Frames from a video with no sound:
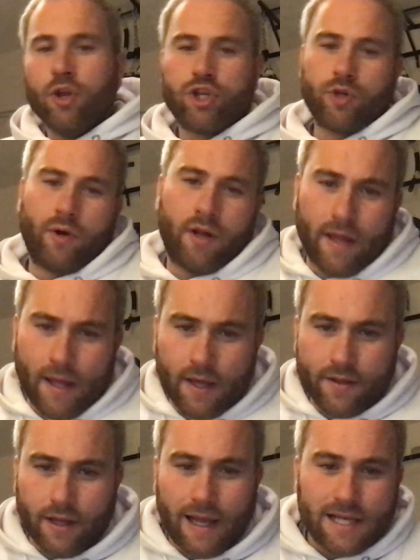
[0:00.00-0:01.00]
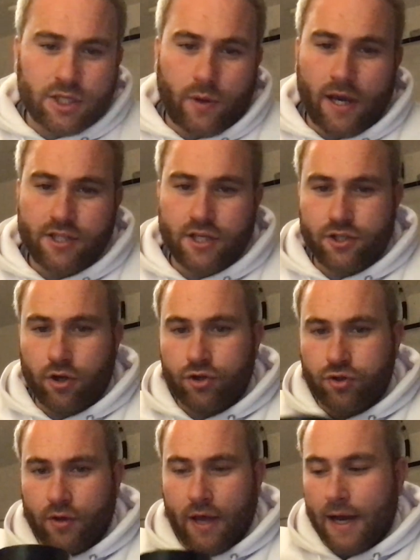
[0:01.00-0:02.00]
So one of the last questions I
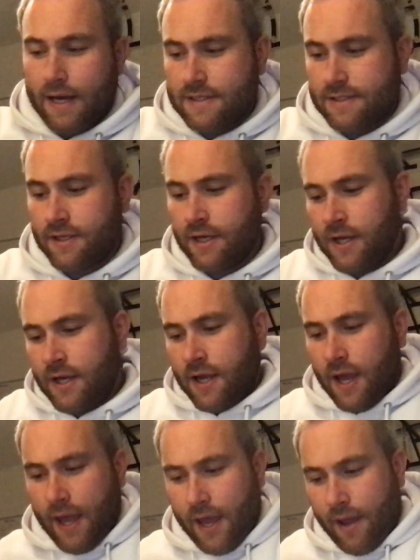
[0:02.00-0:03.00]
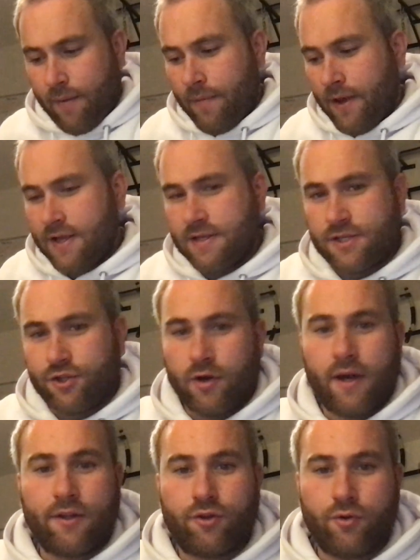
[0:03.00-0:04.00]
also get asked is, do
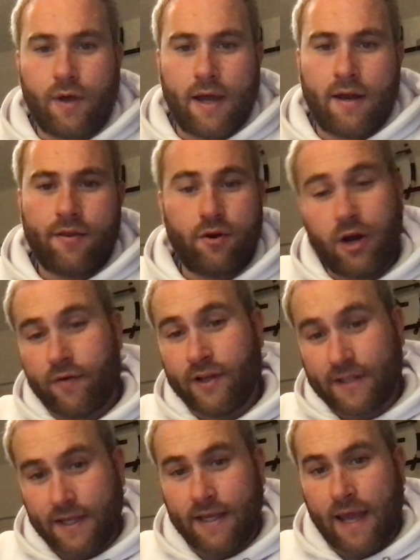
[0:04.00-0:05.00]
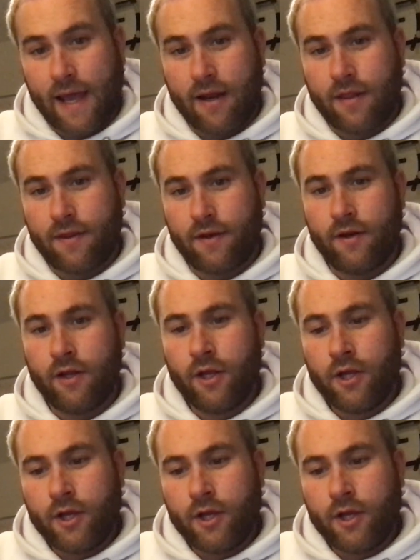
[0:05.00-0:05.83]
I do anything or have I take anything